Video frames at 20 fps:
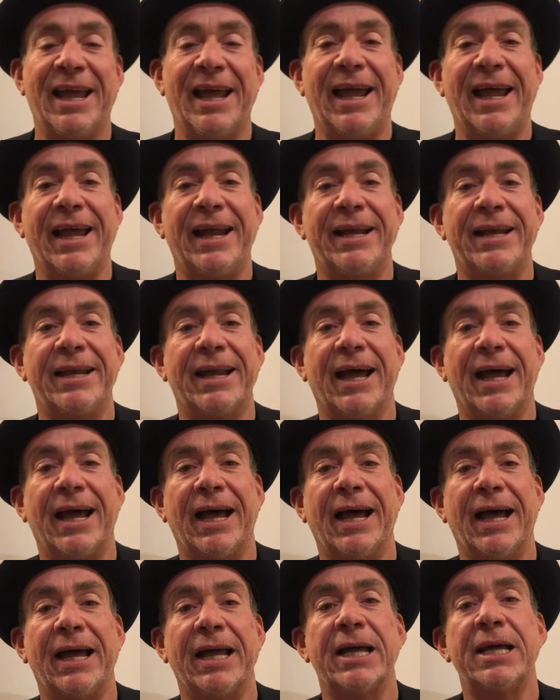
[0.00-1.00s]

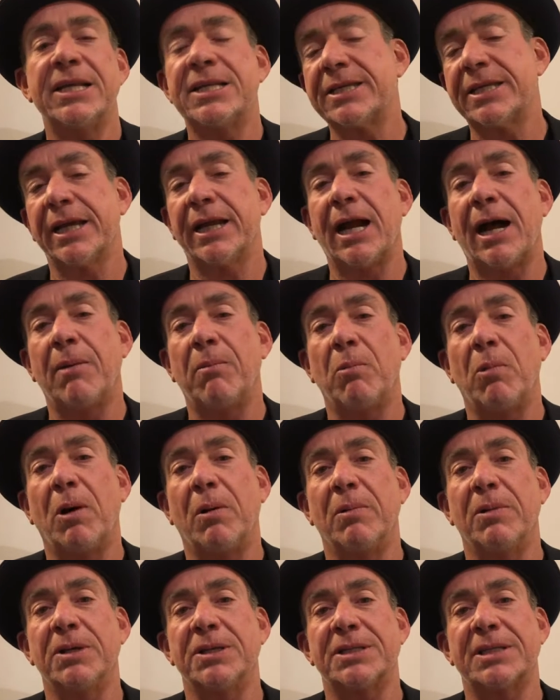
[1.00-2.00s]
And he set up
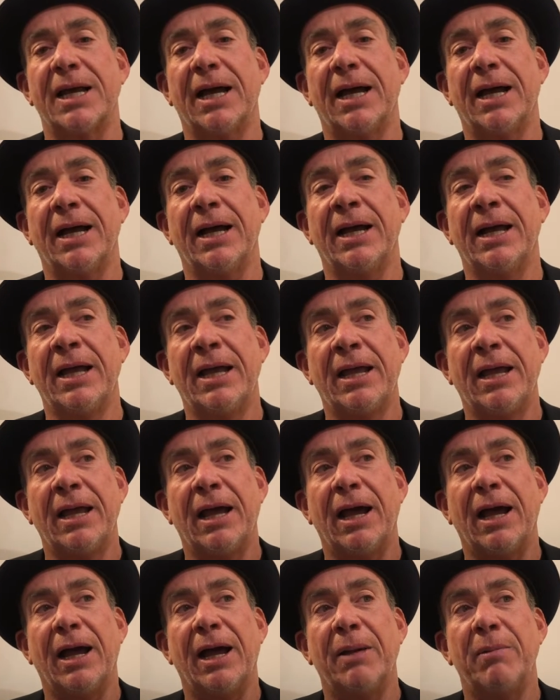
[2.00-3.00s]
what was a
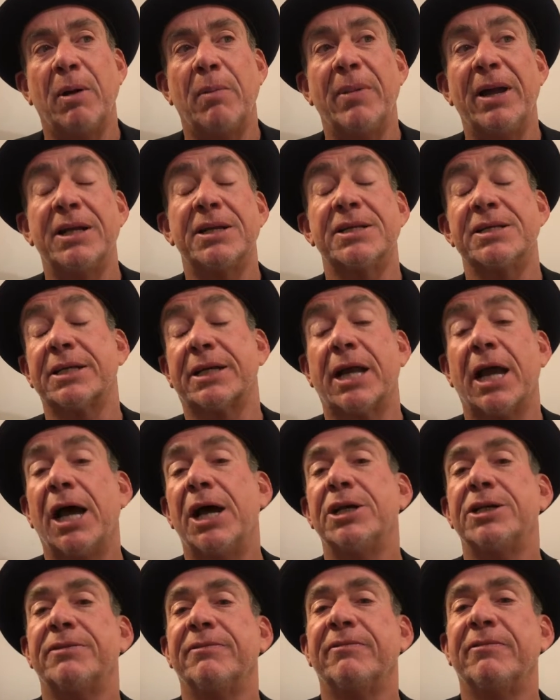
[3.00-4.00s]
momentous
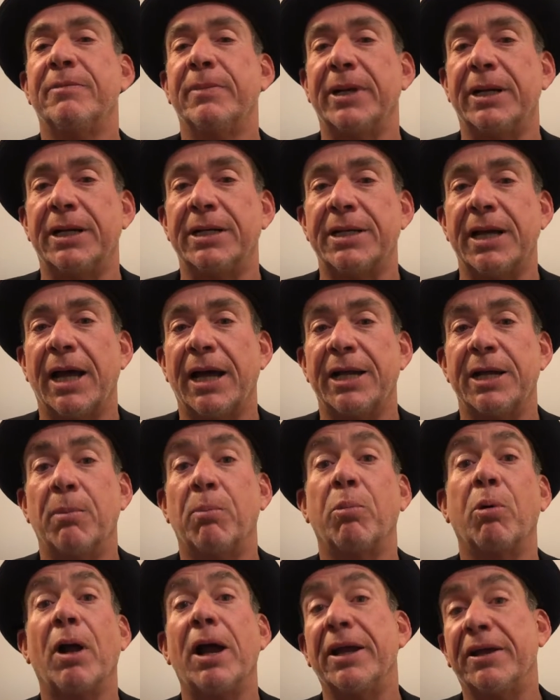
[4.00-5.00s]
occasion for me today to
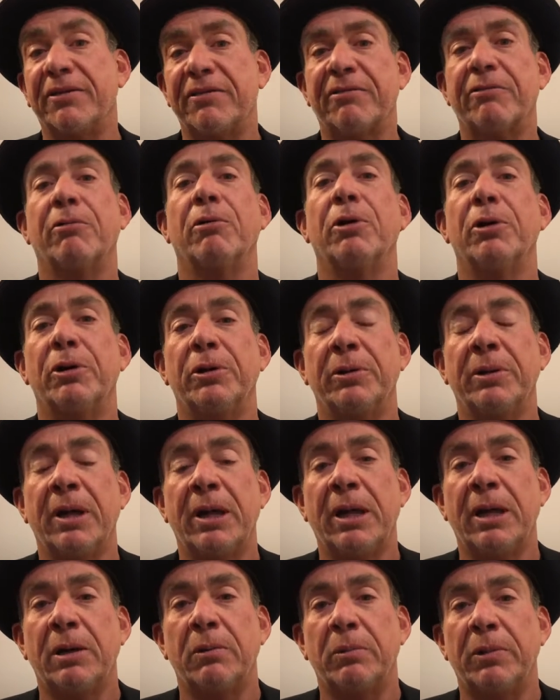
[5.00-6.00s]
break through
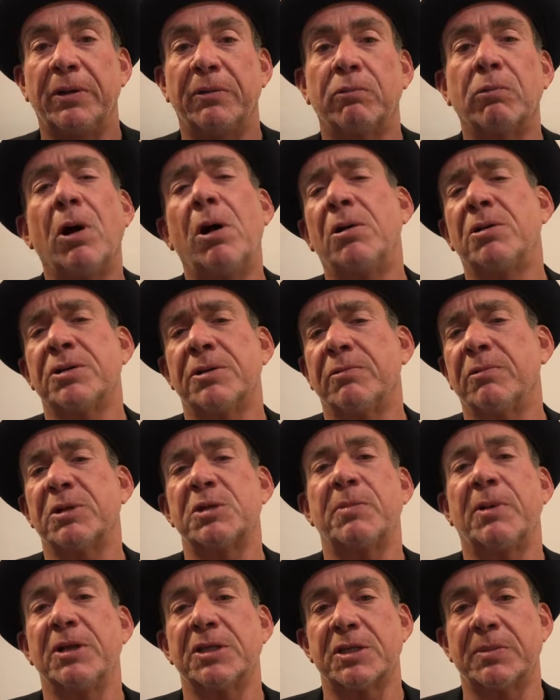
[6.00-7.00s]
with roles and
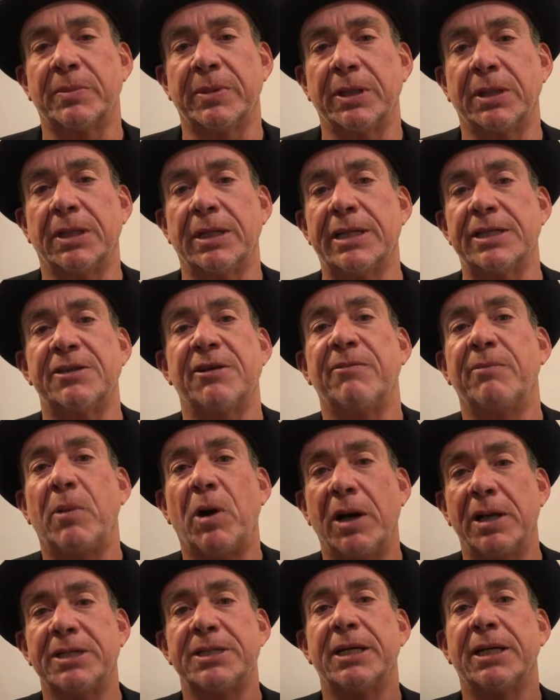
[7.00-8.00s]
responsibilities of
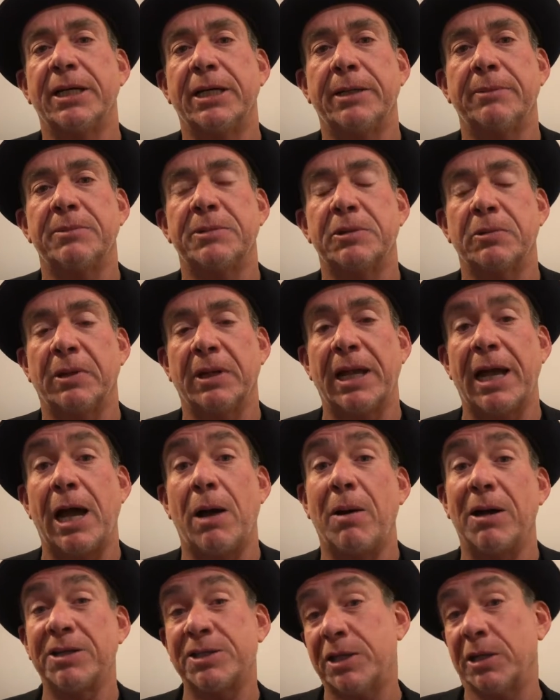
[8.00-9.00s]
my team to
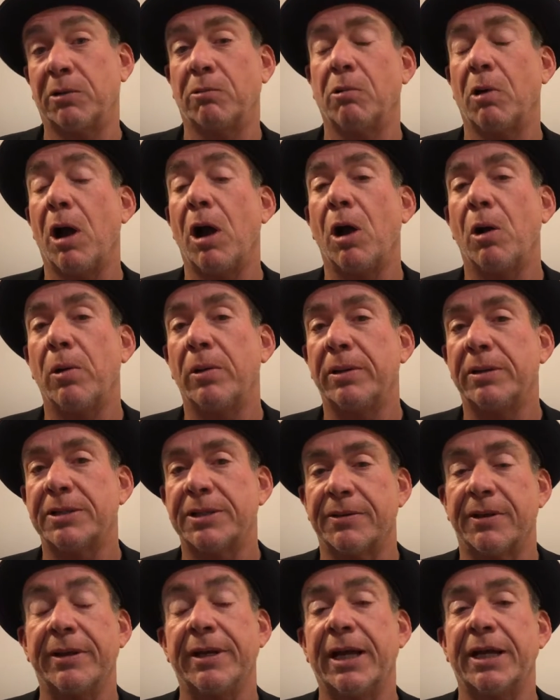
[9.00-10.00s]
allow us to grow
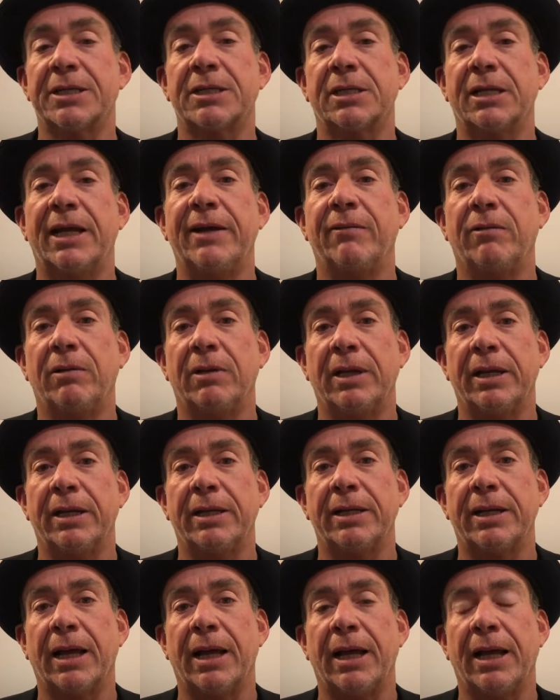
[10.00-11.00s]
to the next level
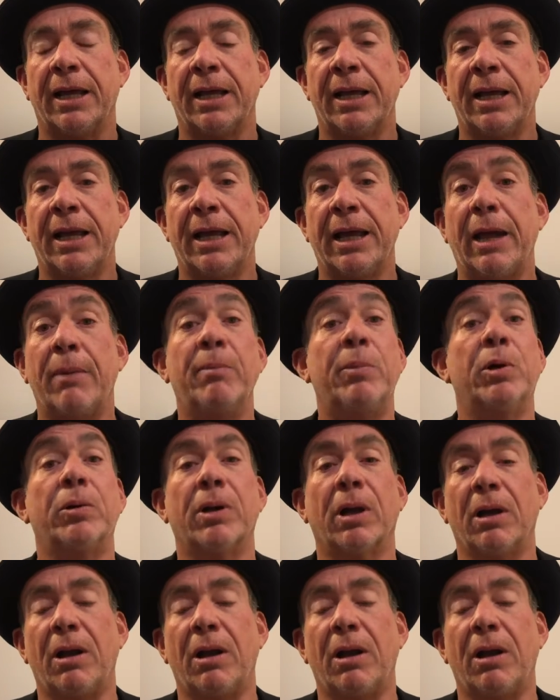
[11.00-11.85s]
and build